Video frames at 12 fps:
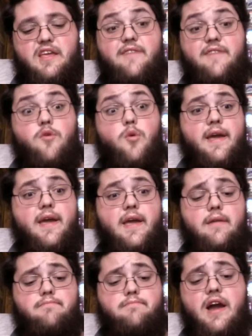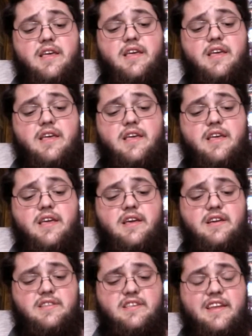giveaway prize thing
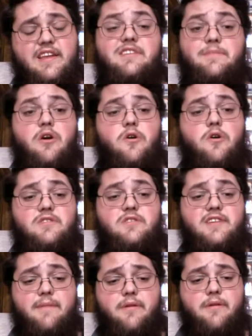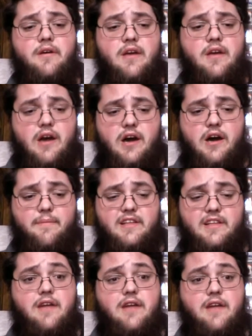because it is a prototype.
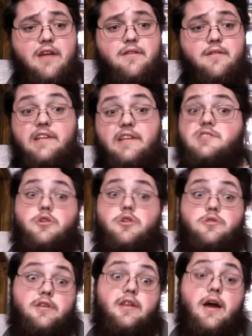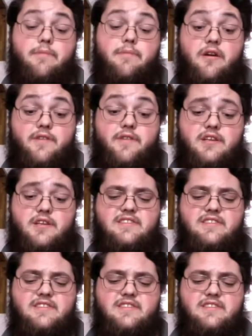It's certainly not perfect.
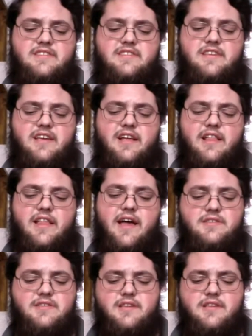It's missing a lot, but it